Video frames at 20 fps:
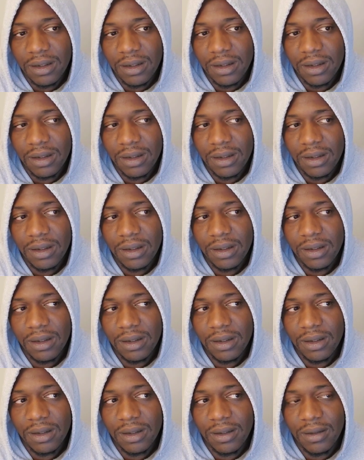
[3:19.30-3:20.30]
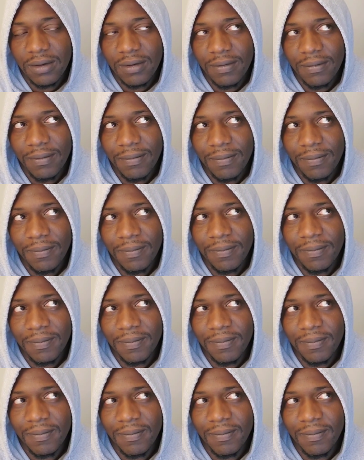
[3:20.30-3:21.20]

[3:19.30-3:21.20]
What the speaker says: (no one is talking)